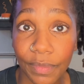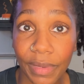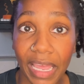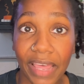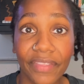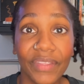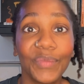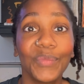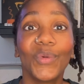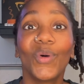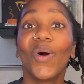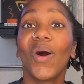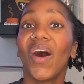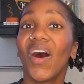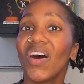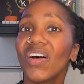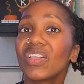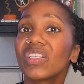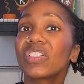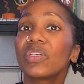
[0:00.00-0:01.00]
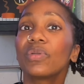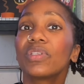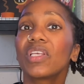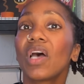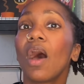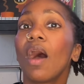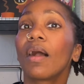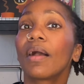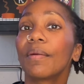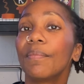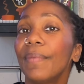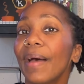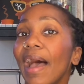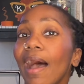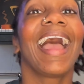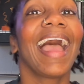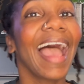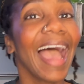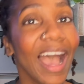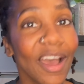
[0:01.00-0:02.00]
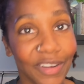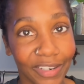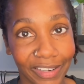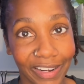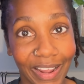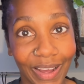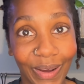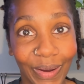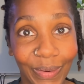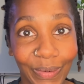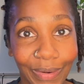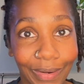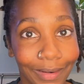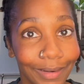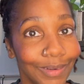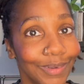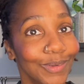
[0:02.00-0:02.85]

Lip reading: and then we'll also talk about how to know